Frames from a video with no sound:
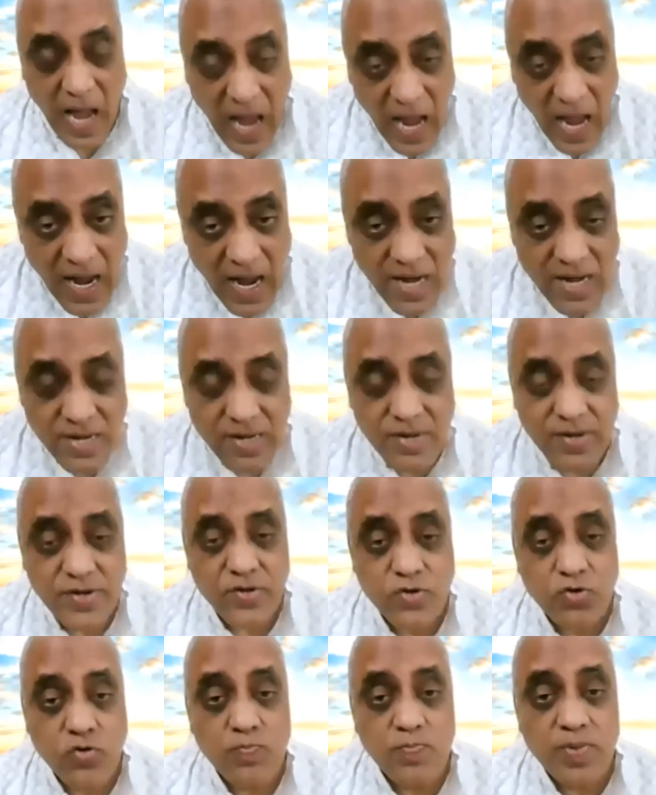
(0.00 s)
and
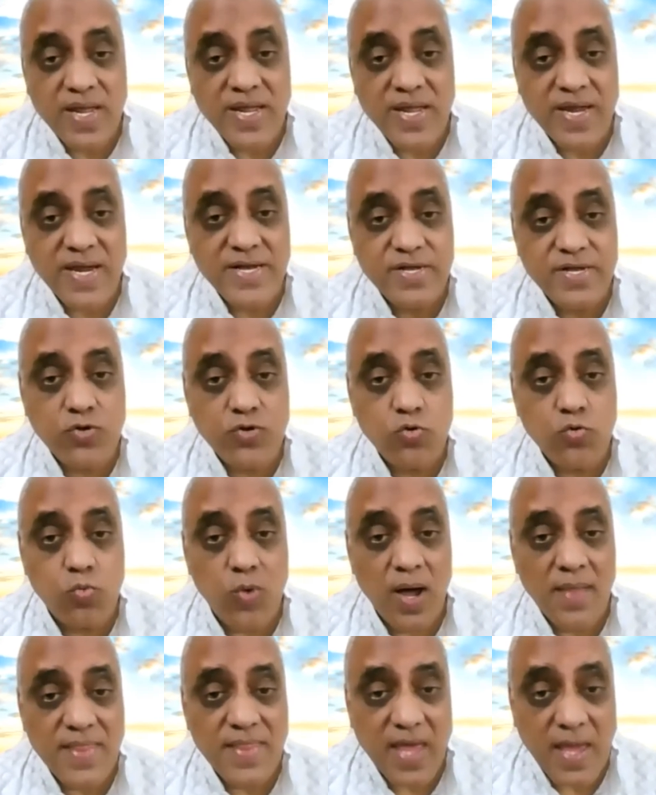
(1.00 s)
to bring it to
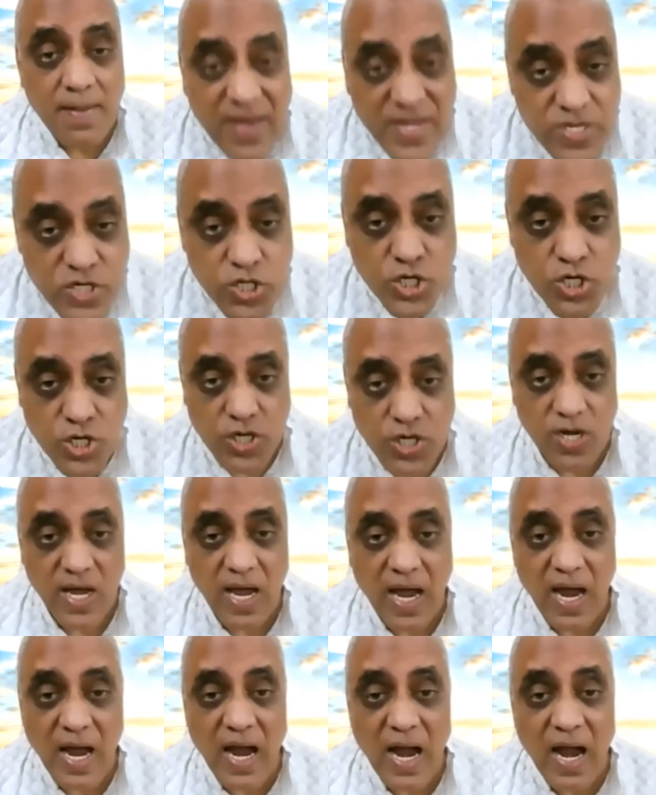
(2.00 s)
one image
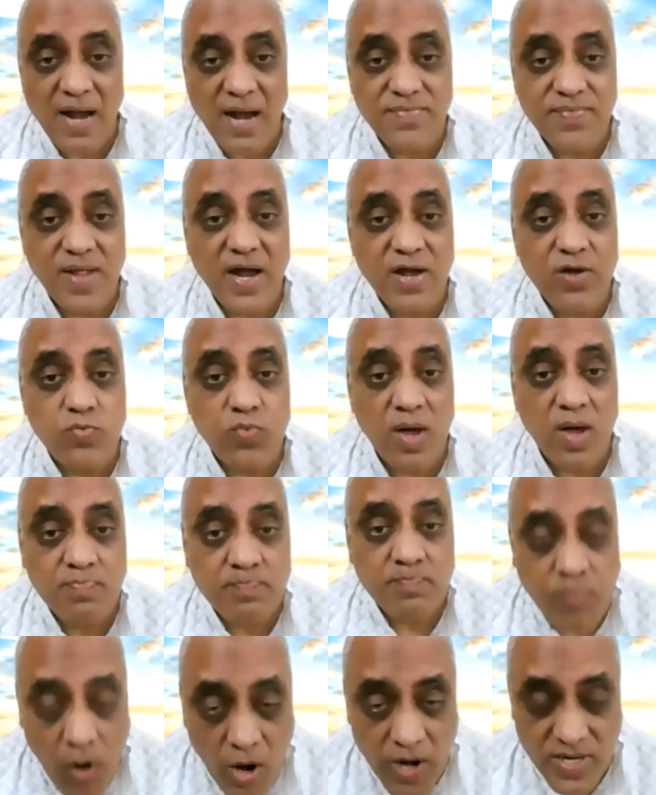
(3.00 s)
at that
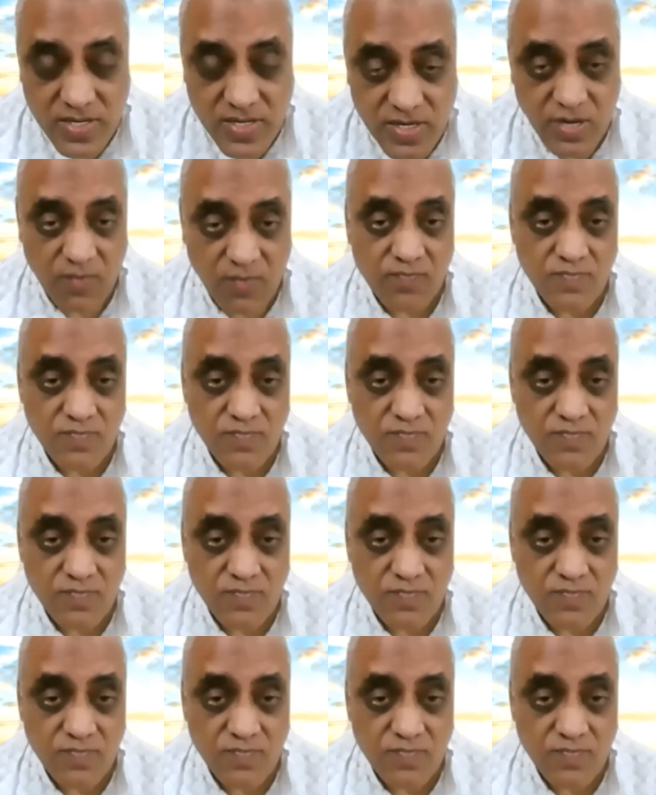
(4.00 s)
one point